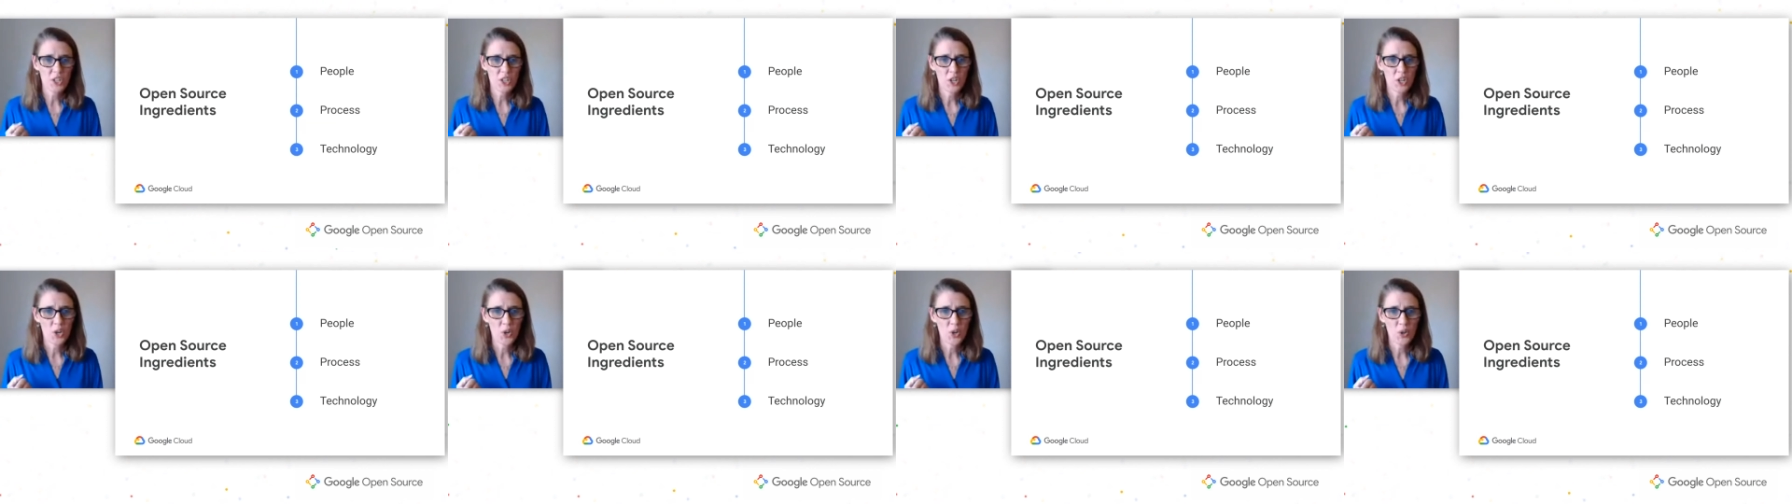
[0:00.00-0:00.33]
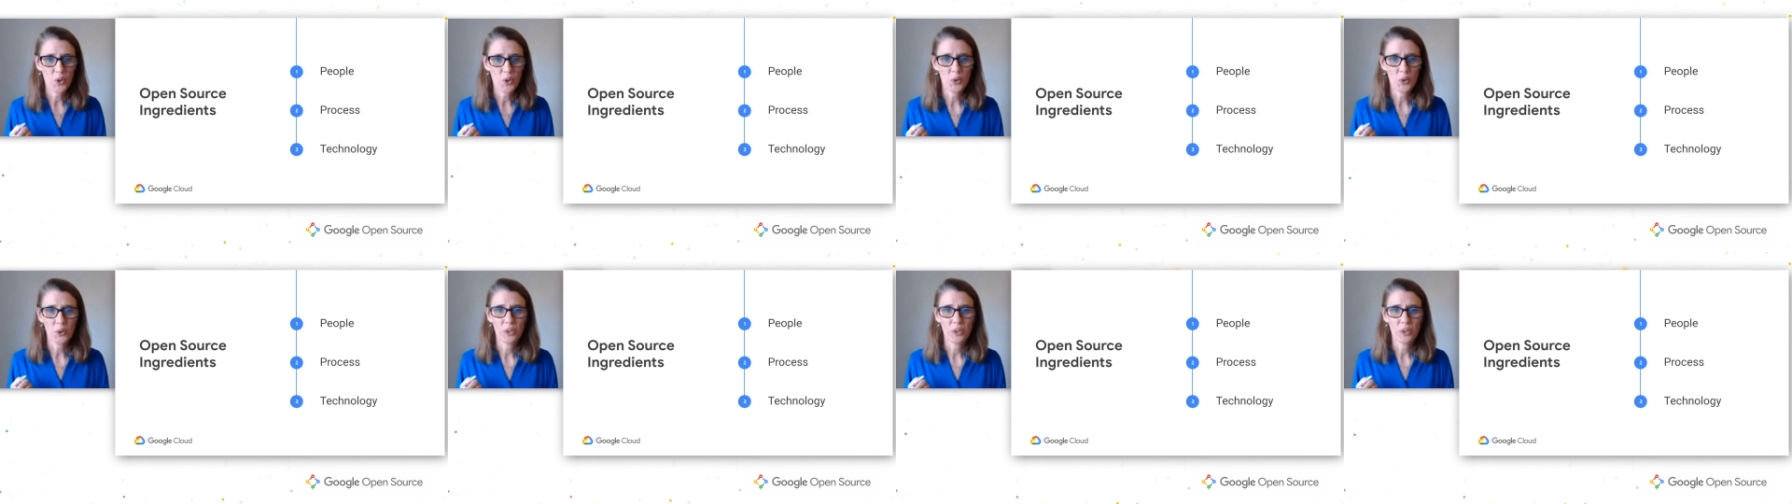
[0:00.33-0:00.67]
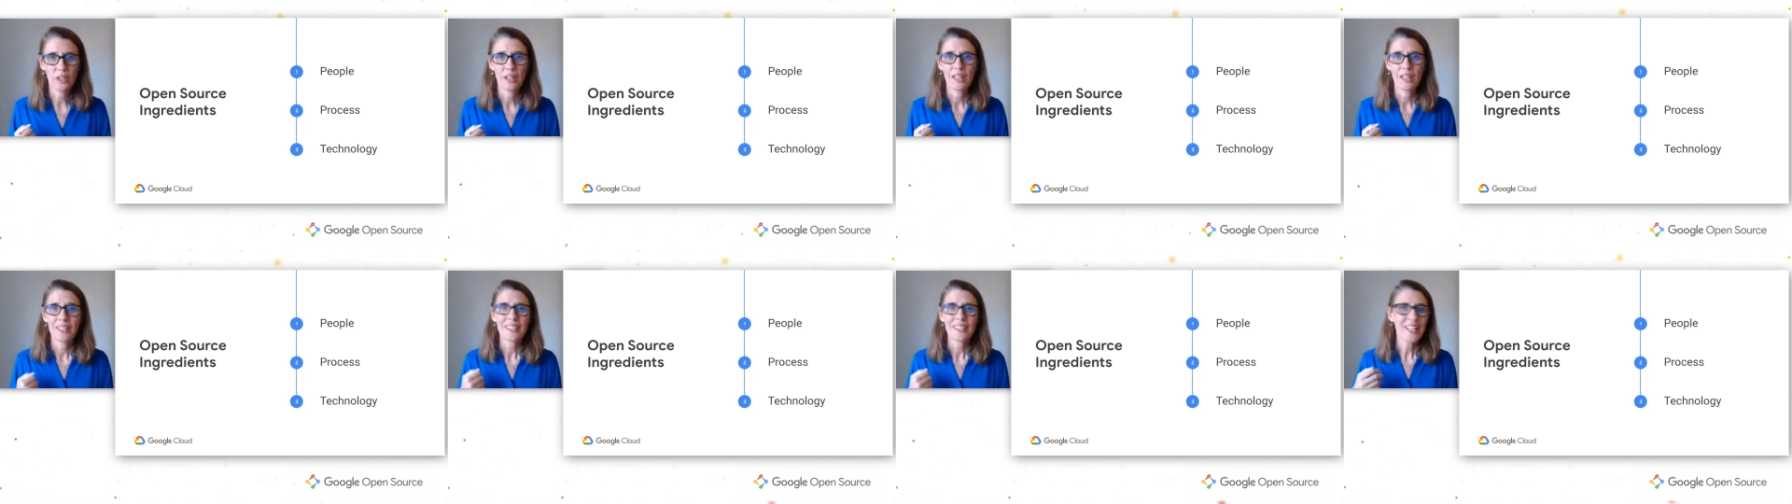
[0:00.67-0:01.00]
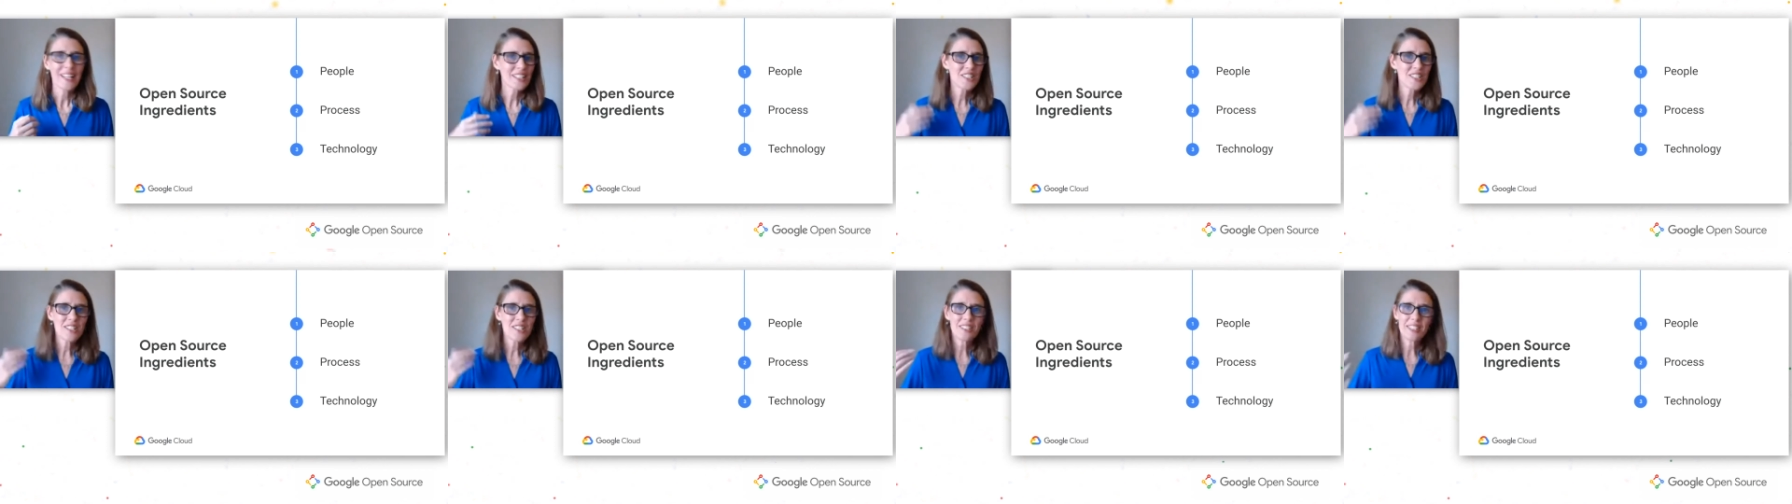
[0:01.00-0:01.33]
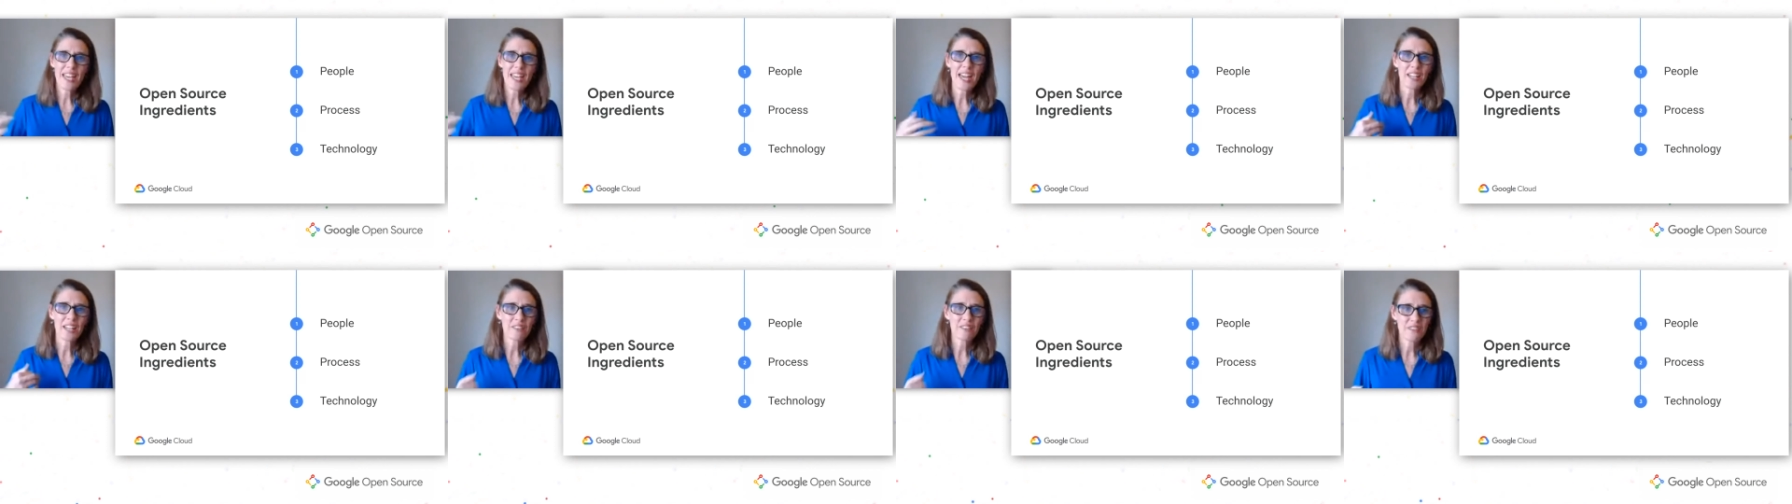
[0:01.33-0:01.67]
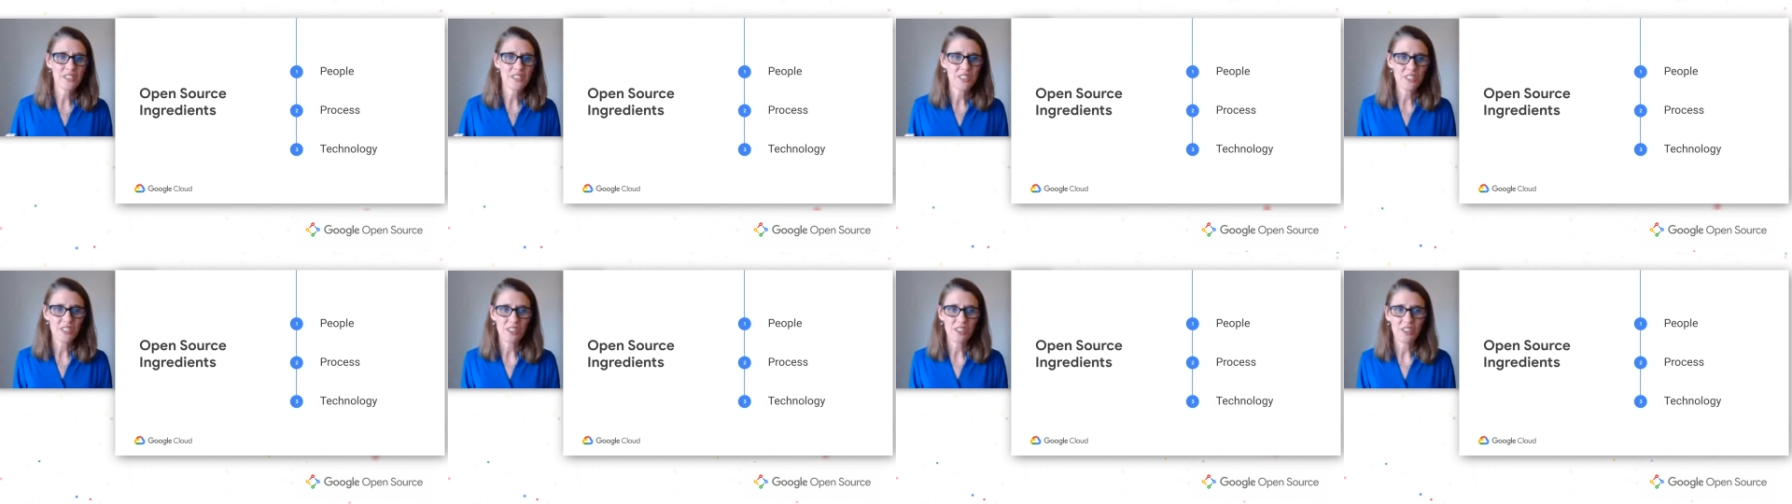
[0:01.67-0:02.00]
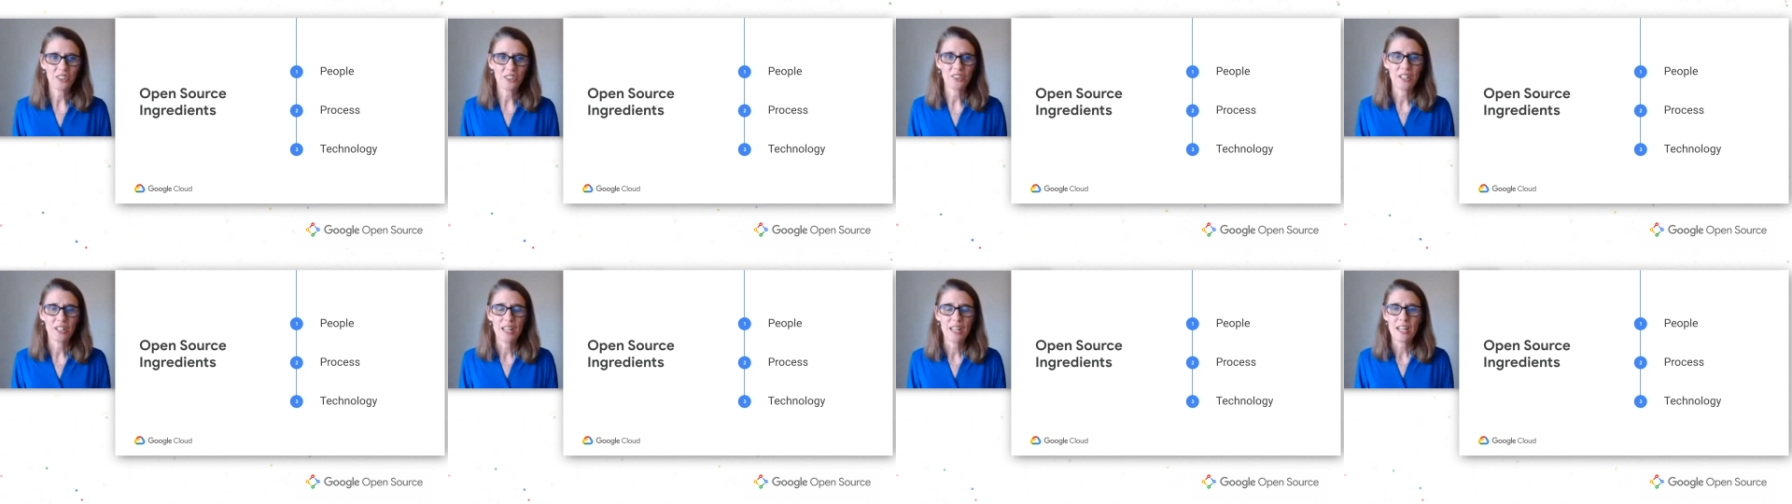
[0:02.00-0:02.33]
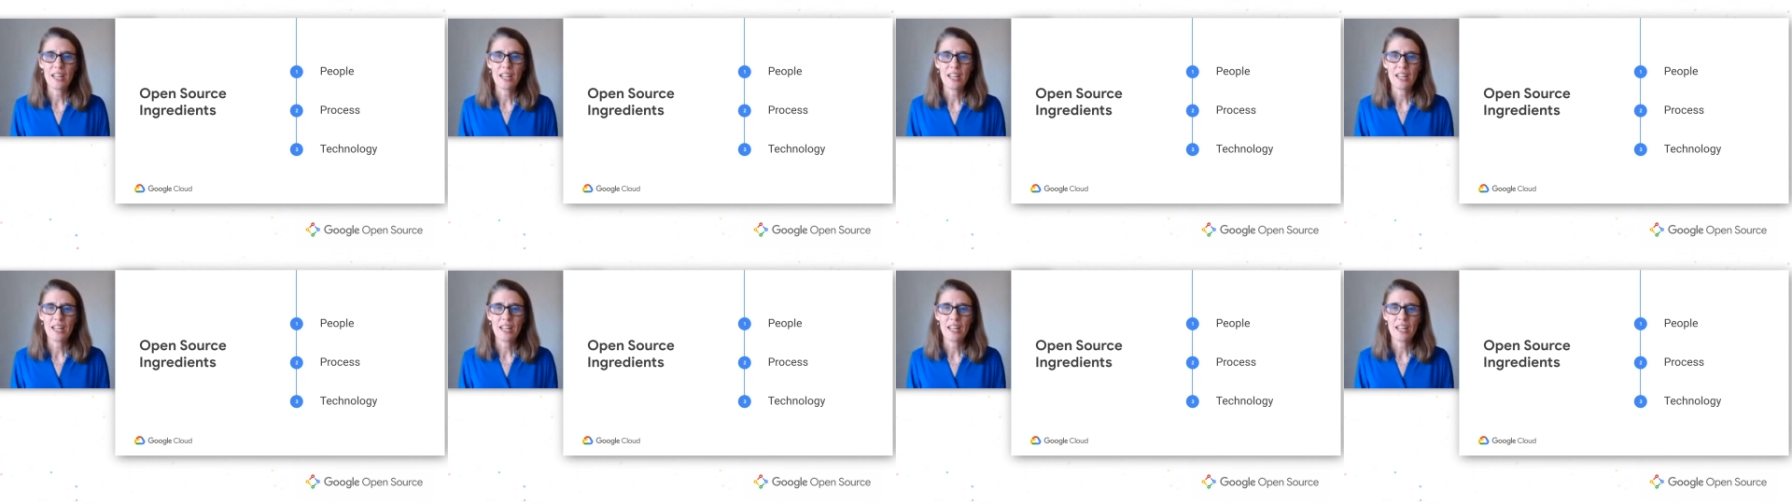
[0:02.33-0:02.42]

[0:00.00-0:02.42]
code. That's just the end result.